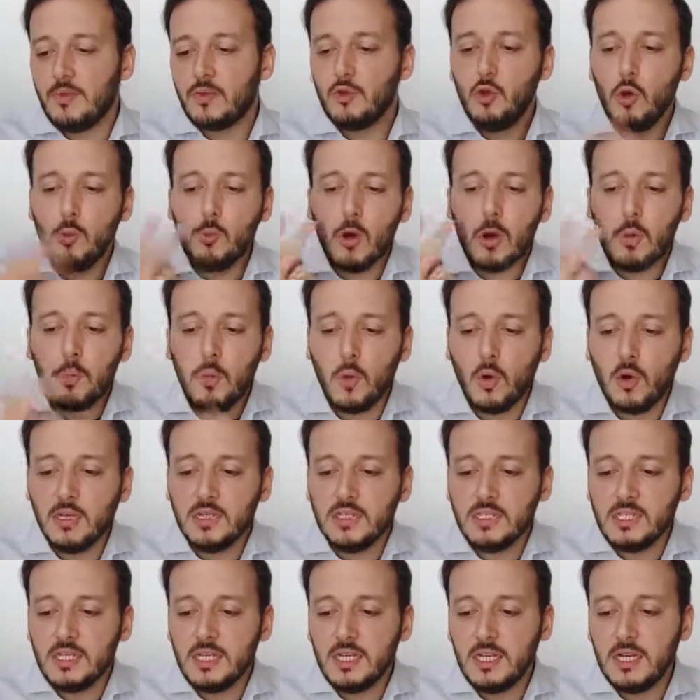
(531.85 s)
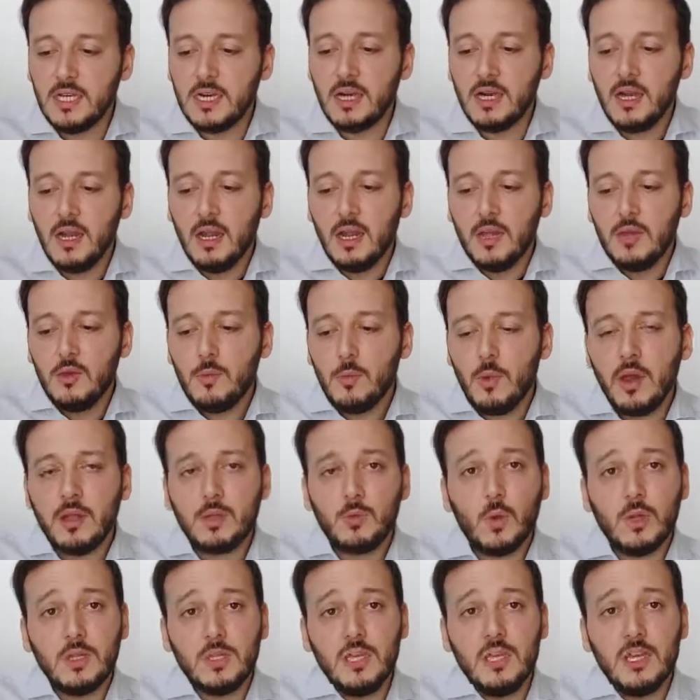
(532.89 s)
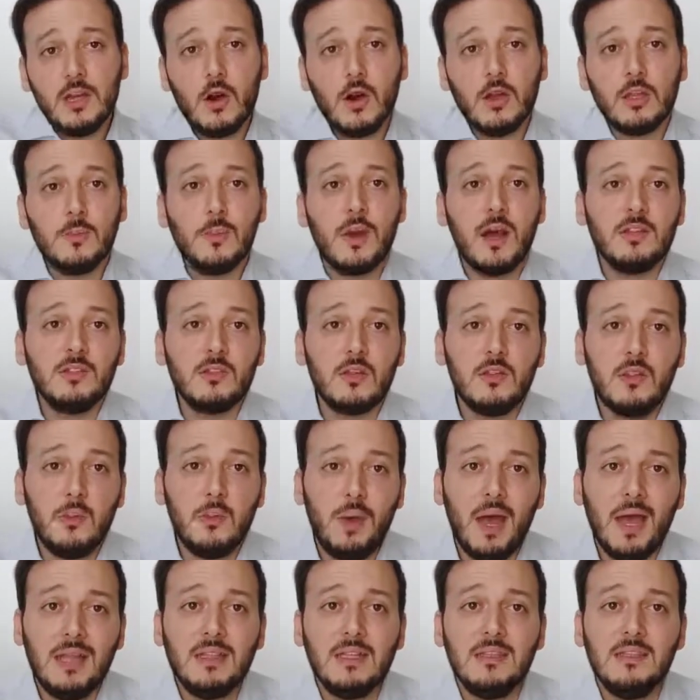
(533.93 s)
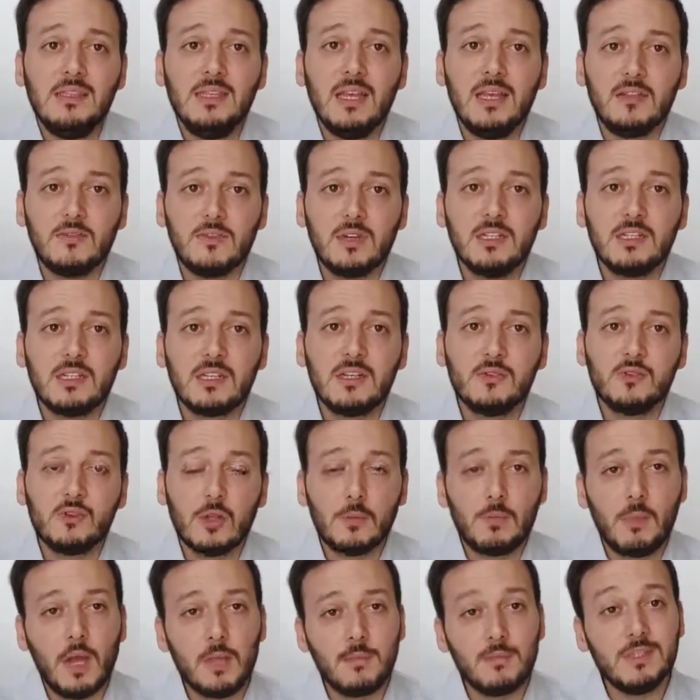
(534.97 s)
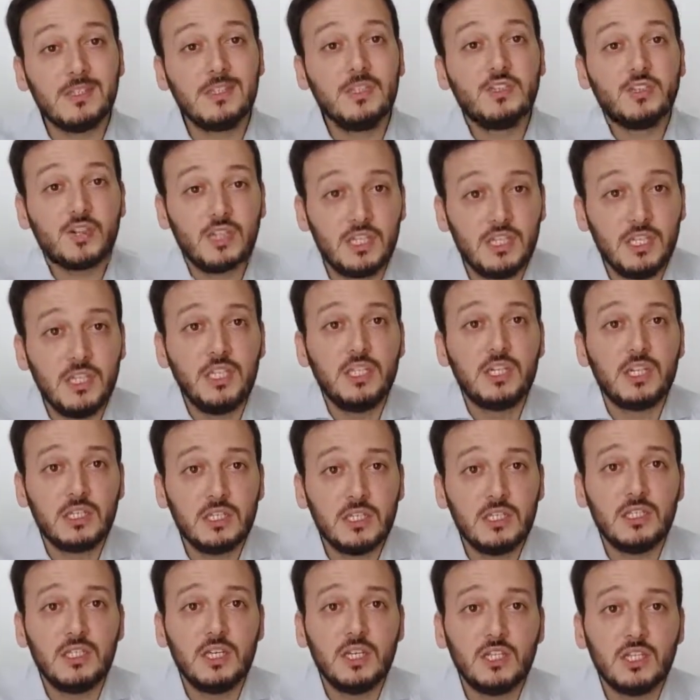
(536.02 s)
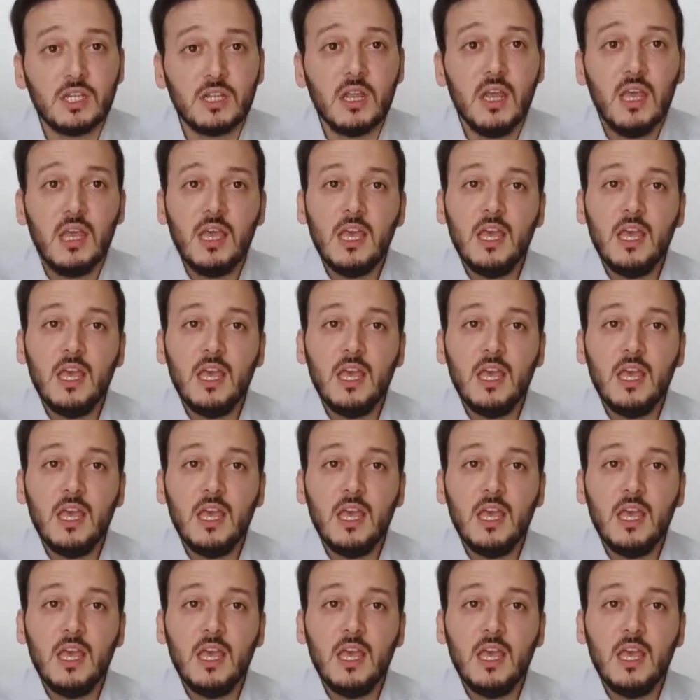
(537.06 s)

Two more points here. You might want to economize on dependency and risk, so it might be a strategic decision.